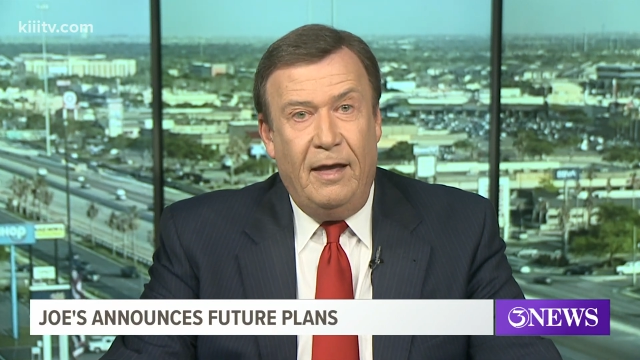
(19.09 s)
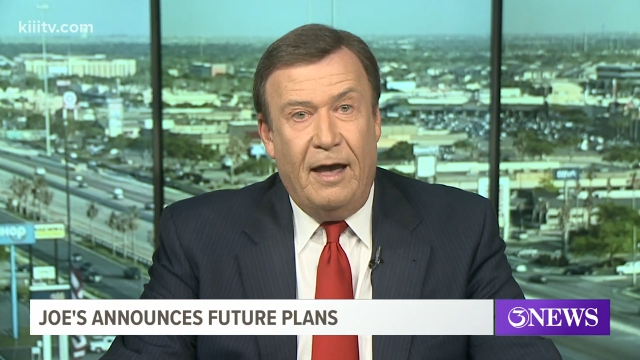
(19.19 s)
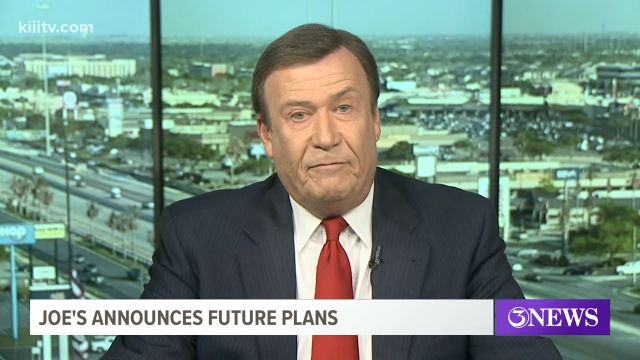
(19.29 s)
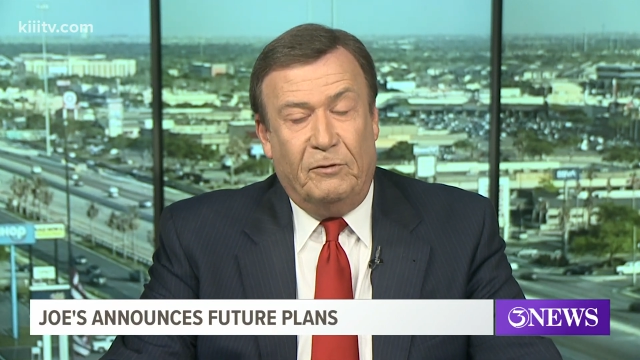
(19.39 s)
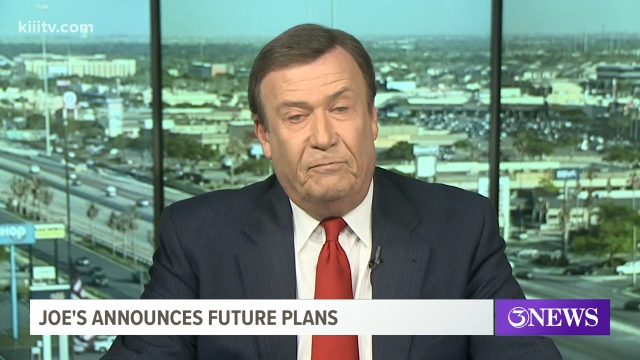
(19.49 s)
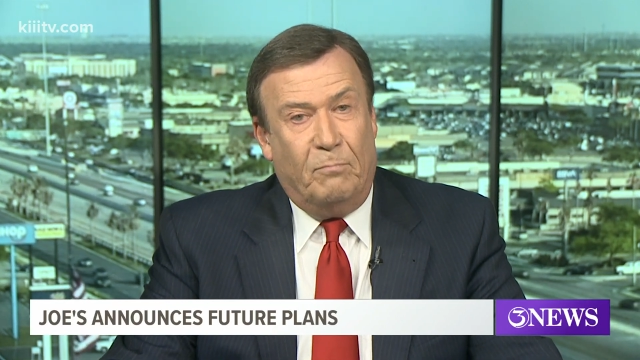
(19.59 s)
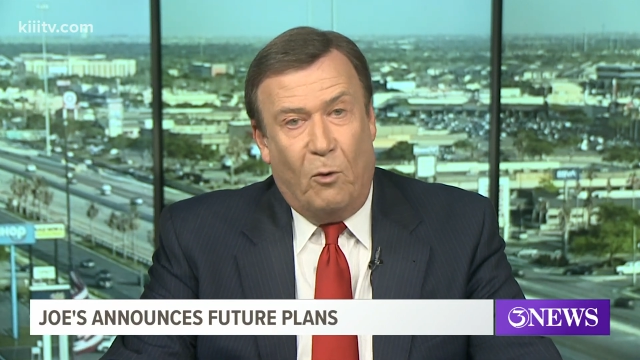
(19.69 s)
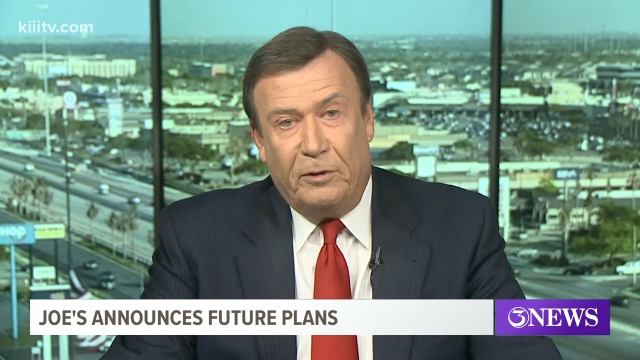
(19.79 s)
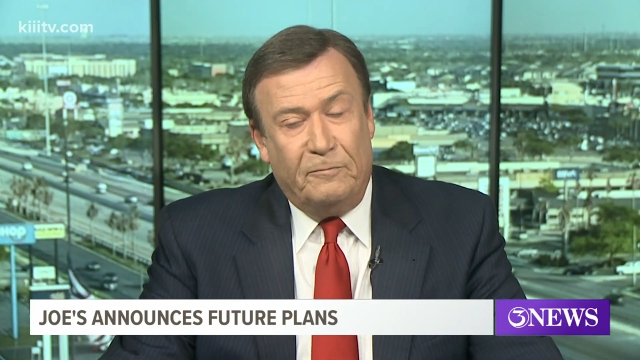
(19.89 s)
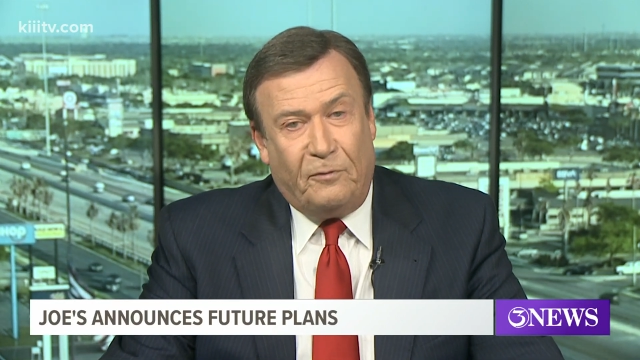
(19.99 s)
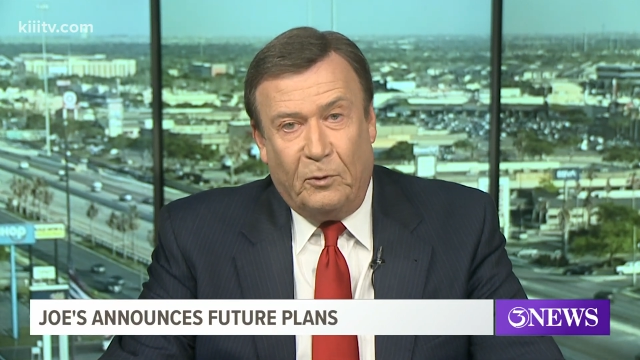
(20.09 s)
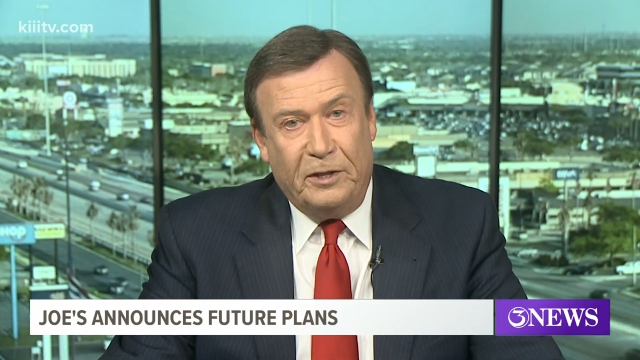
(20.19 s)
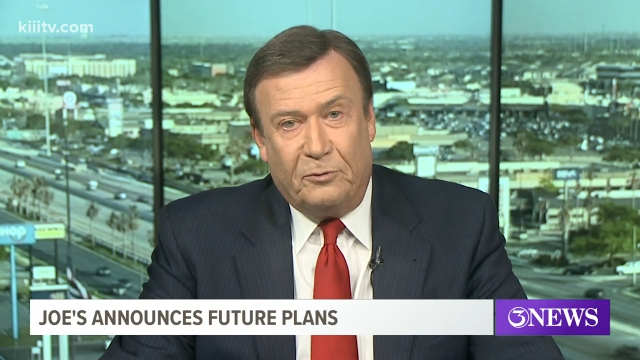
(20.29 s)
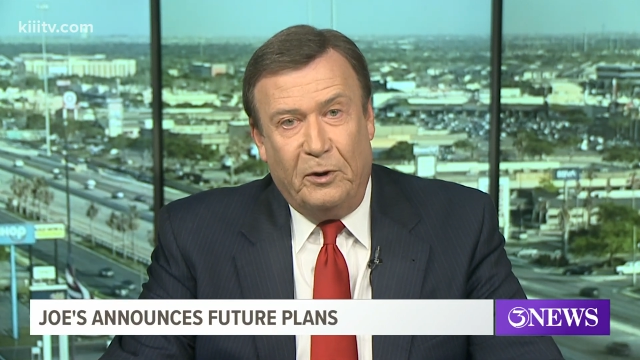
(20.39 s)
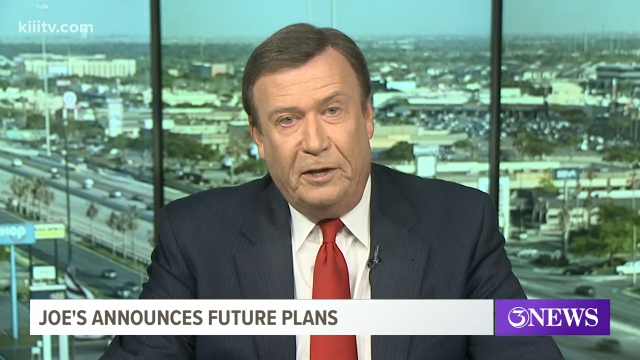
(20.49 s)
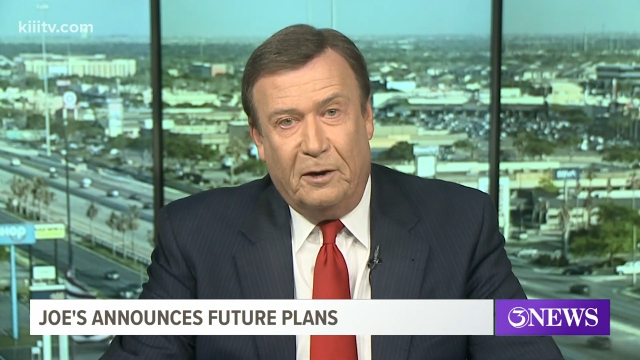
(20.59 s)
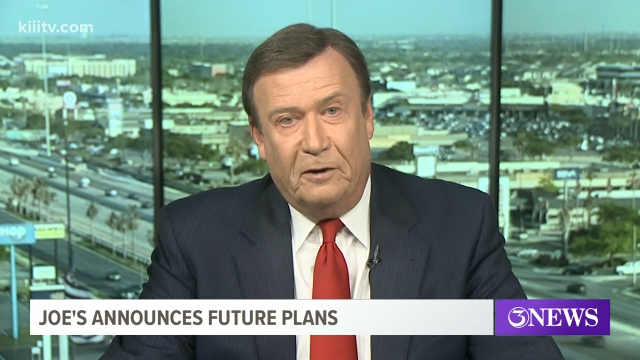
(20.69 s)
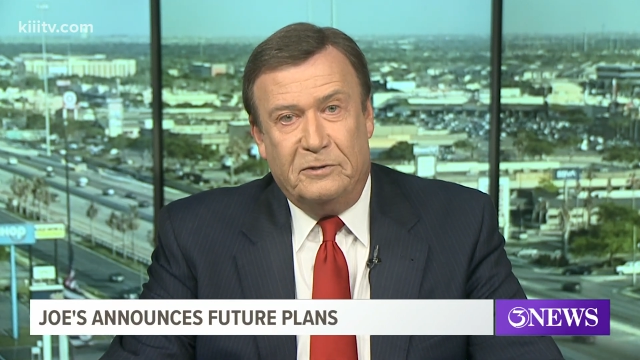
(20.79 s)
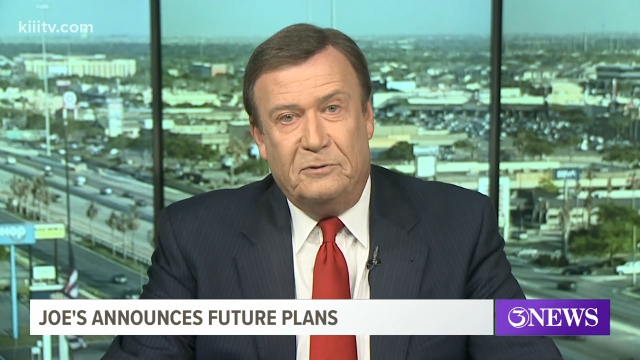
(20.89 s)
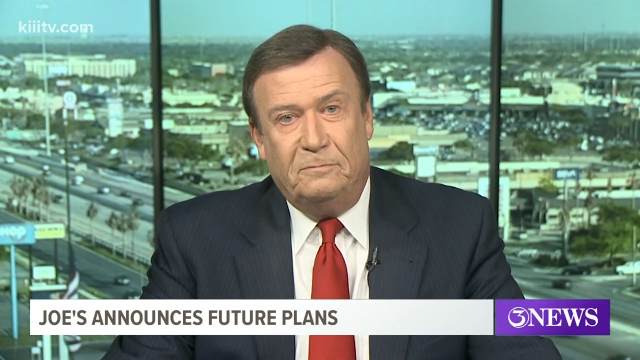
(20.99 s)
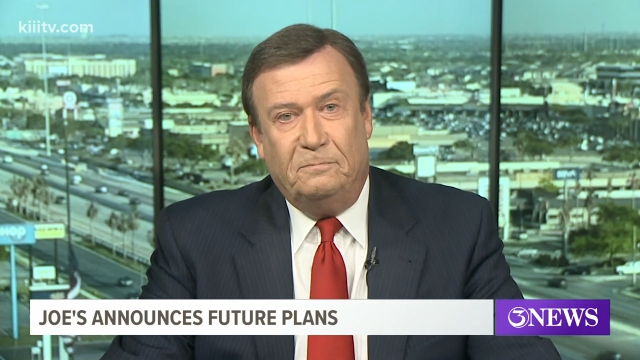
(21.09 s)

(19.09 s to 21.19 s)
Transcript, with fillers: after more than 43 years